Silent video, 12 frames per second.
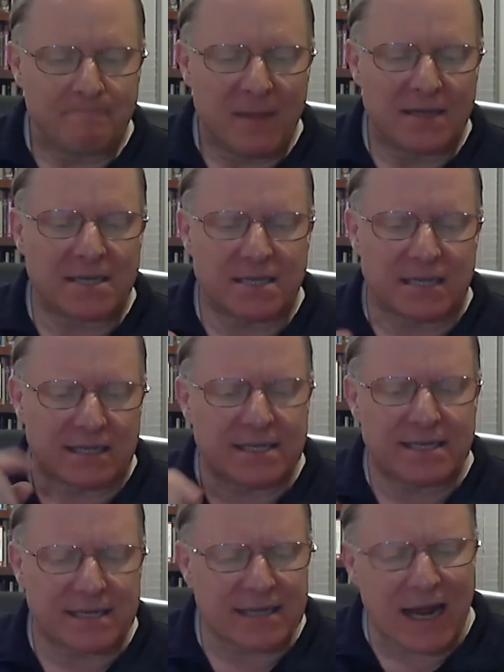He says this, he
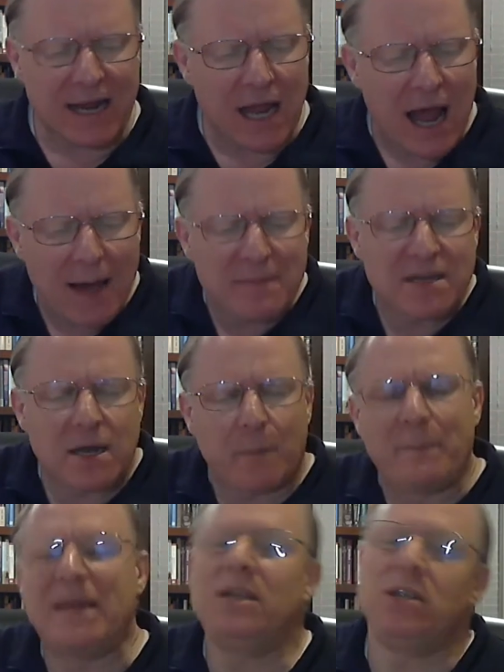says, a common
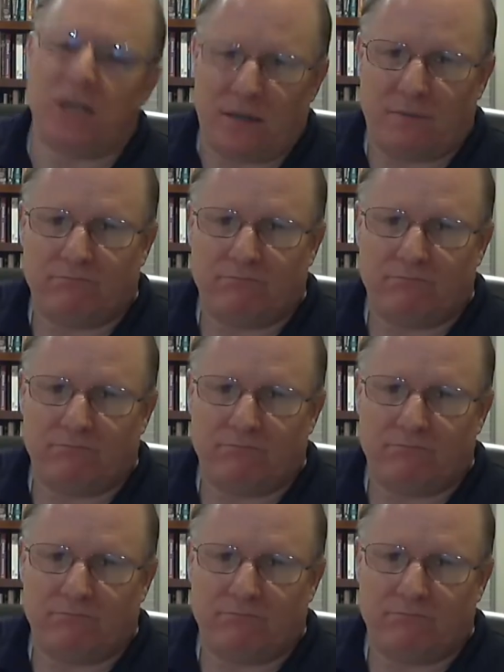opinion